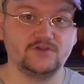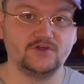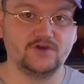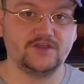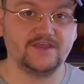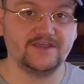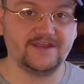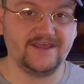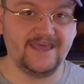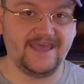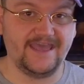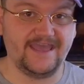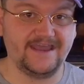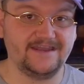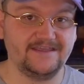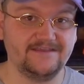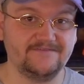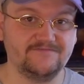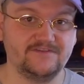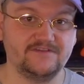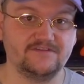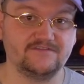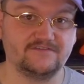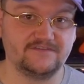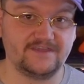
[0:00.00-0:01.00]
look at any
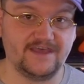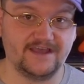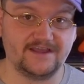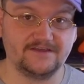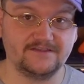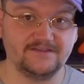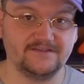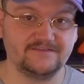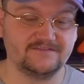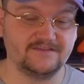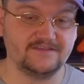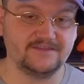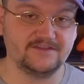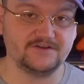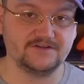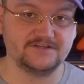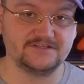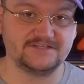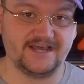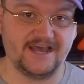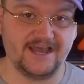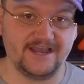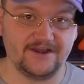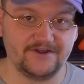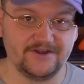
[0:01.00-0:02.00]
of these deck lists in their
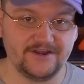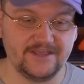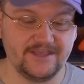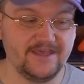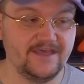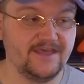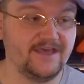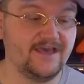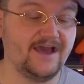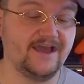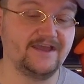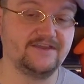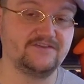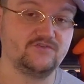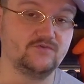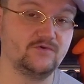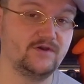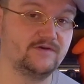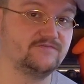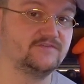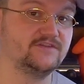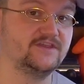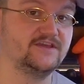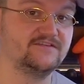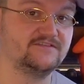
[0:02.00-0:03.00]
entirety, I do
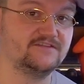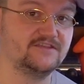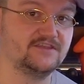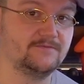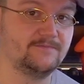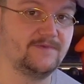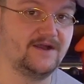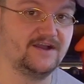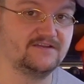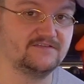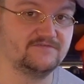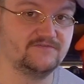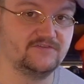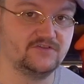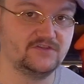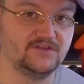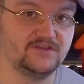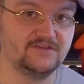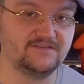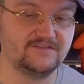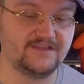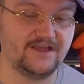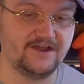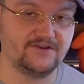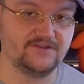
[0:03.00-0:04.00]
have links to the Moxfield
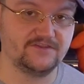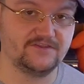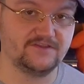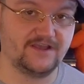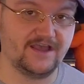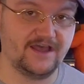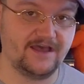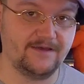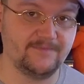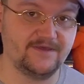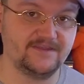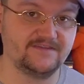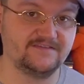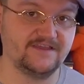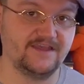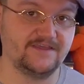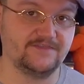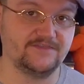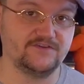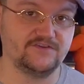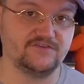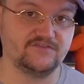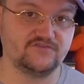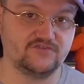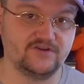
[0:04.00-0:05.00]
list down in the comments
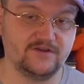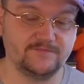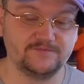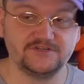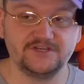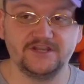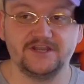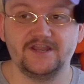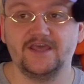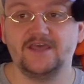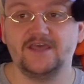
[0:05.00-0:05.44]
and the description.